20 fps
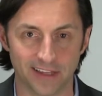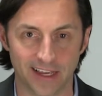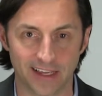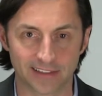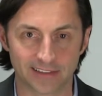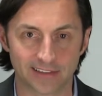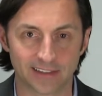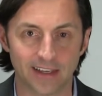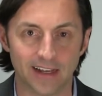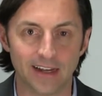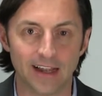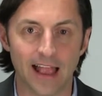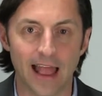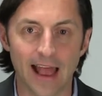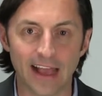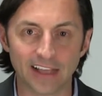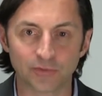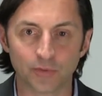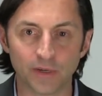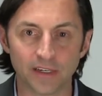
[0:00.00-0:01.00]
list.
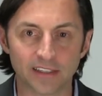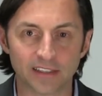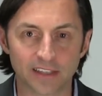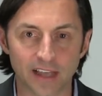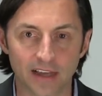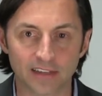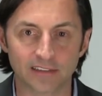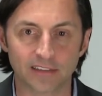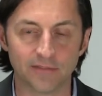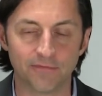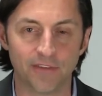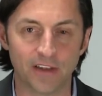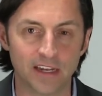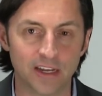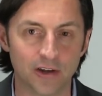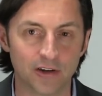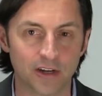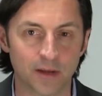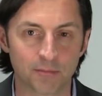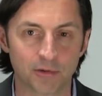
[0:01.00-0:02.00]
As we discussed in
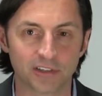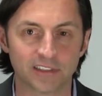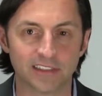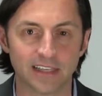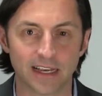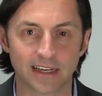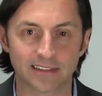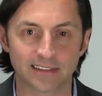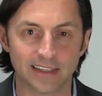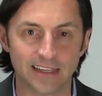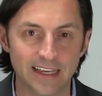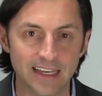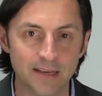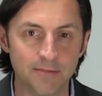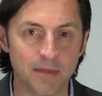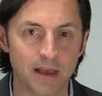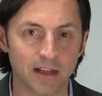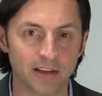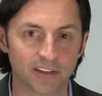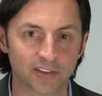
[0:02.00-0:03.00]
video number 6,
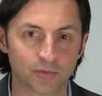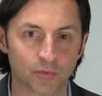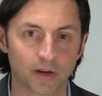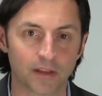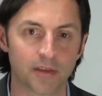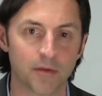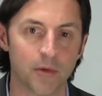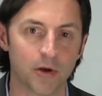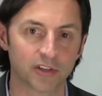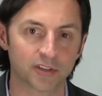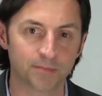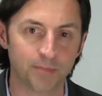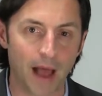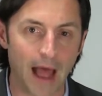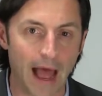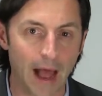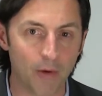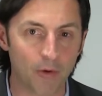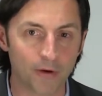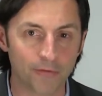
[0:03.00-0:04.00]
email is one of the most
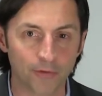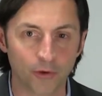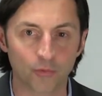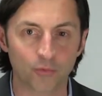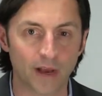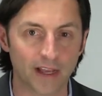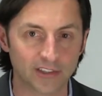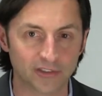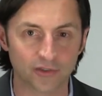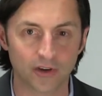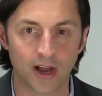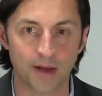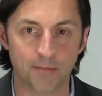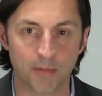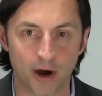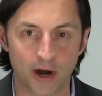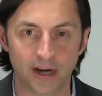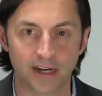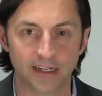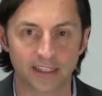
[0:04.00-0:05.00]
powerful restaurant
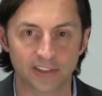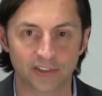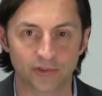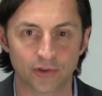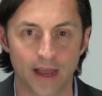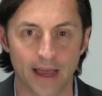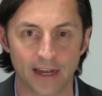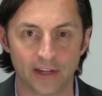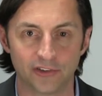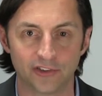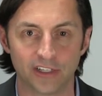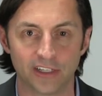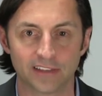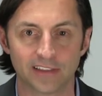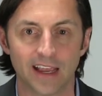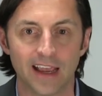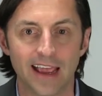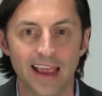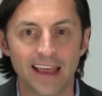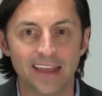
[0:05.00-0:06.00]
marketing
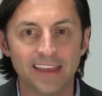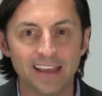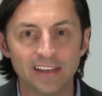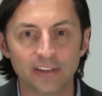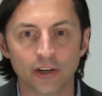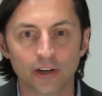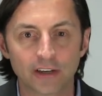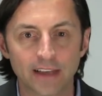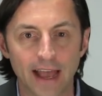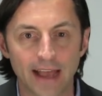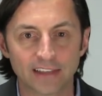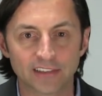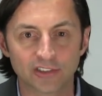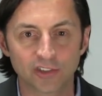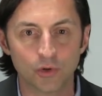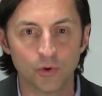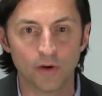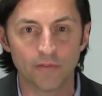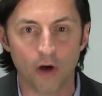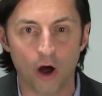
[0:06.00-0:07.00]
strategies. These are
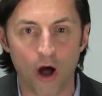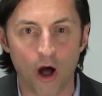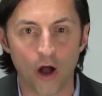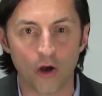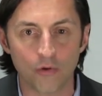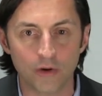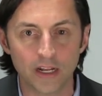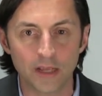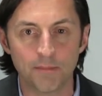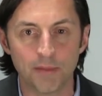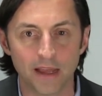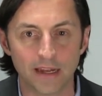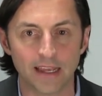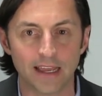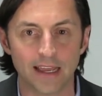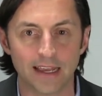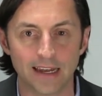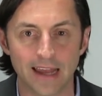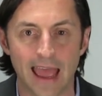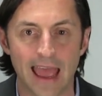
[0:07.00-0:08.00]
guests who have already been
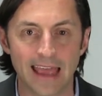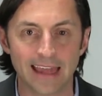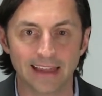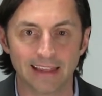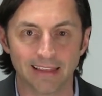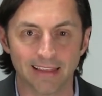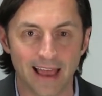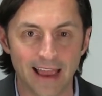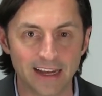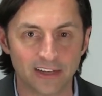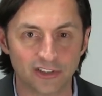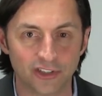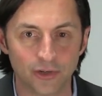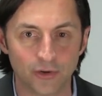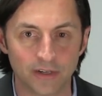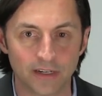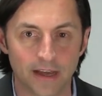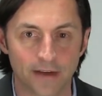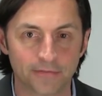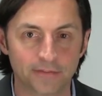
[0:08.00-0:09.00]
in and liked
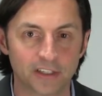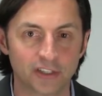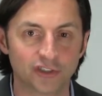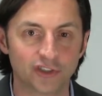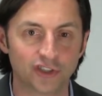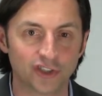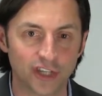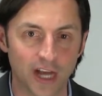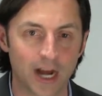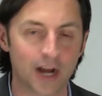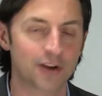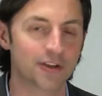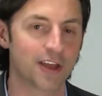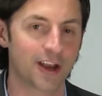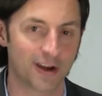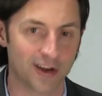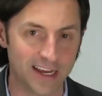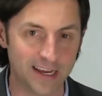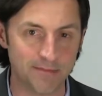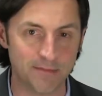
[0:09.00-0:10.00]
you enough to share
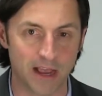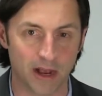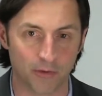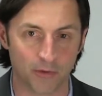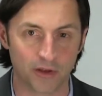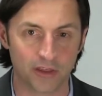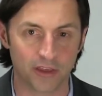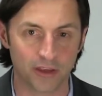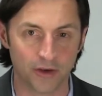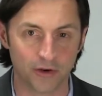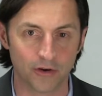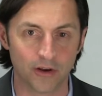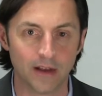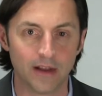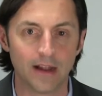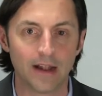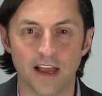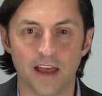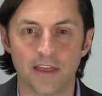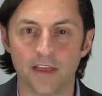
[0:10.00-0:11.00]
their email with you.
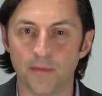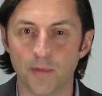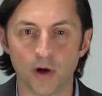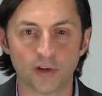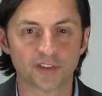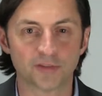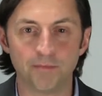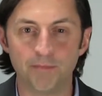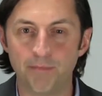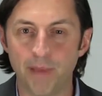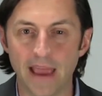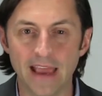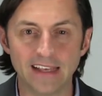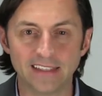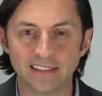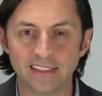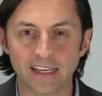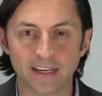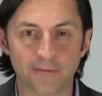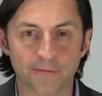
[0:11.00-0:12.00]
The most
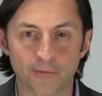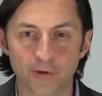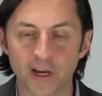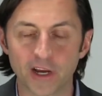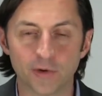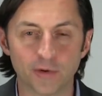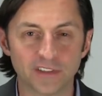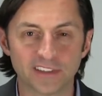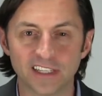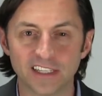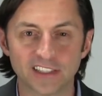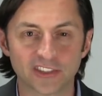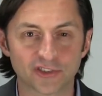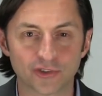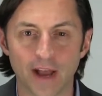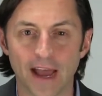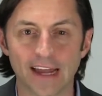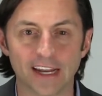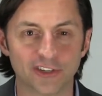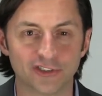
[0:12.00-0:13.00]
basic frequency
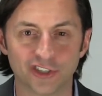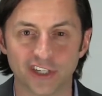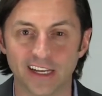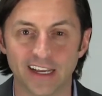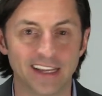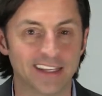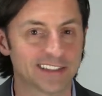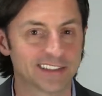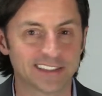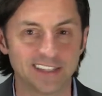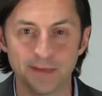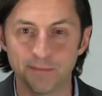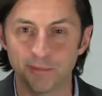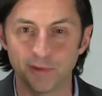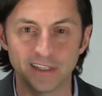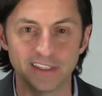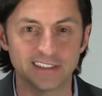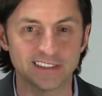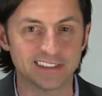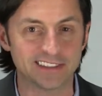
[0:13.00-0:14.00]
strategy is
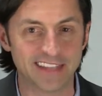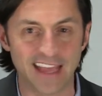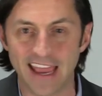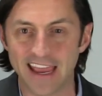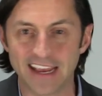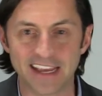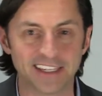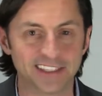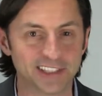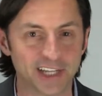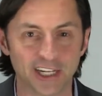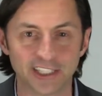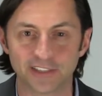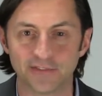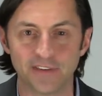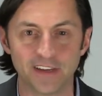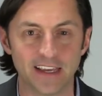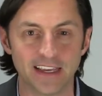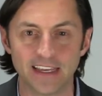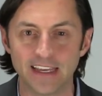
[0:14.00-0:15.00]
simply staying in
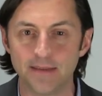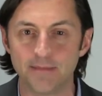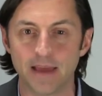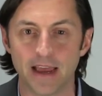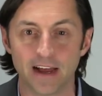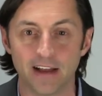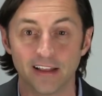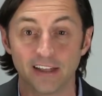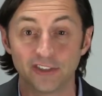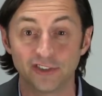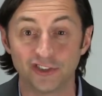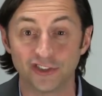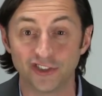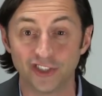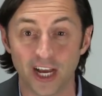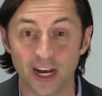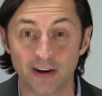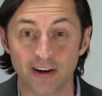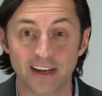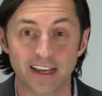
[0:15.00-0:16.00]
touch via email and
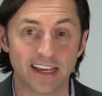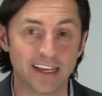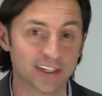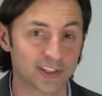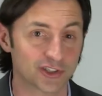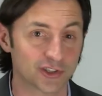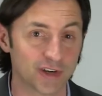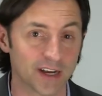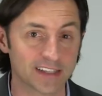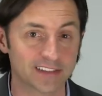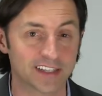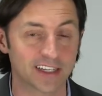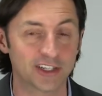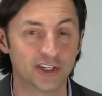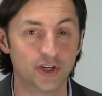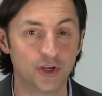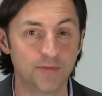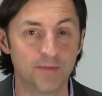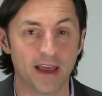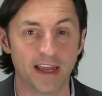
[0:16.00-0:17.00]
sharing
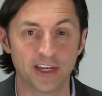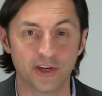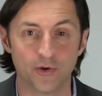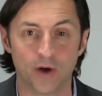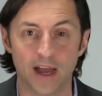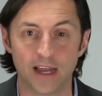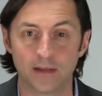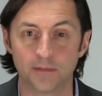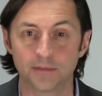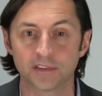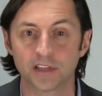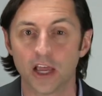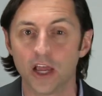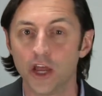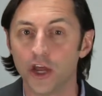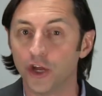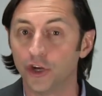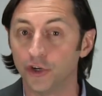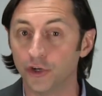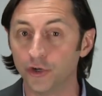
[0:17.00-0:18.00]
interesting new menu items,
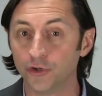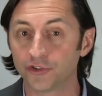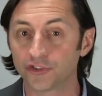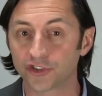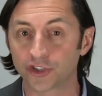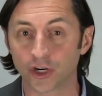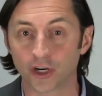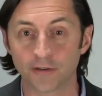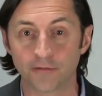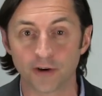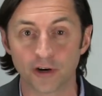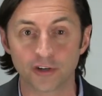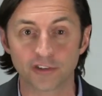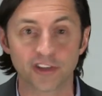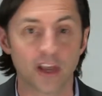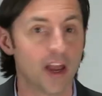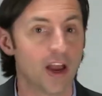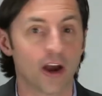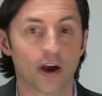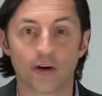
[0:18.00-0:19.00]
new
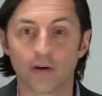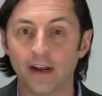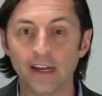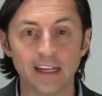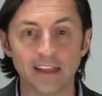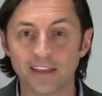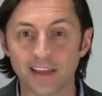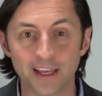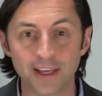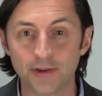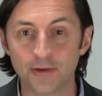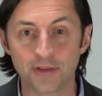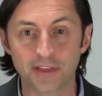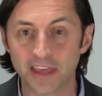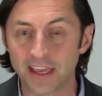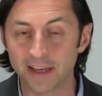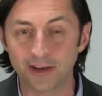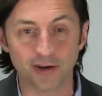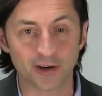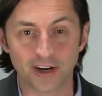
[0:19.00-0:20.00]
servers, or anything you
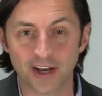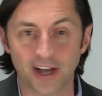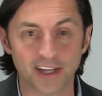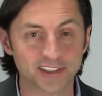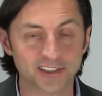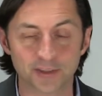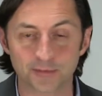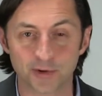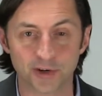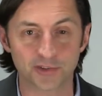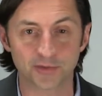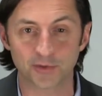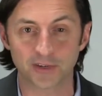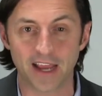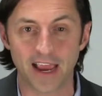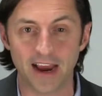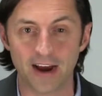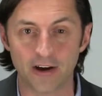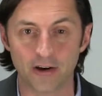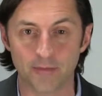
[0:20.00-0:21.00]
think your customers
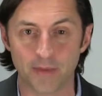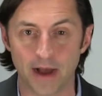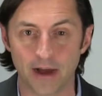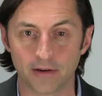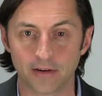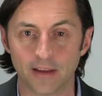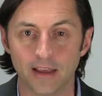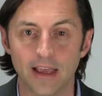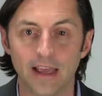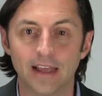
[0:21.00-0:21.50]
would care about.